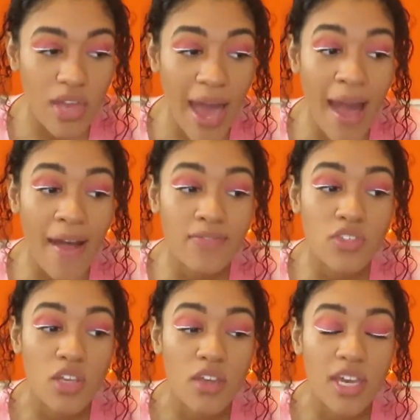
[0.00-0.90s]

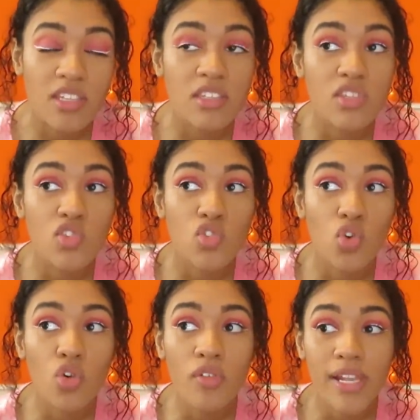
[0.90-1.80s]
And in
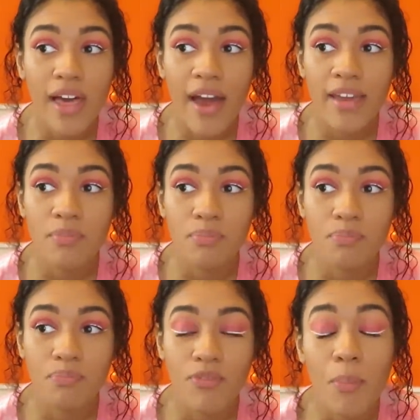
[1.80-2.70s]
storyline...
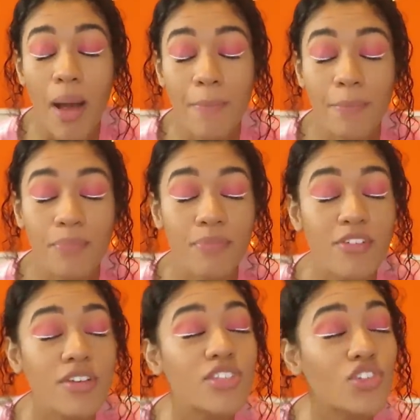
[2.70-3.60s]
For
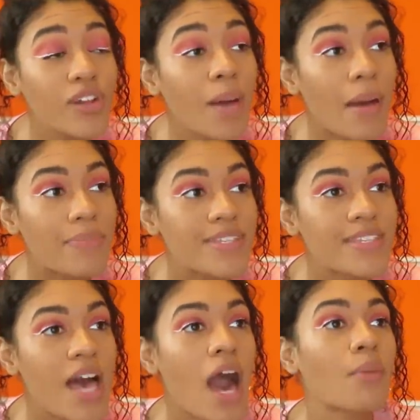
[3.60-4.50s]
storyline
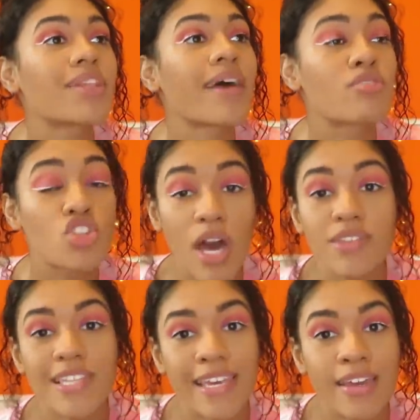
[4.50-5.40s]
purposes, I would like Rochelle to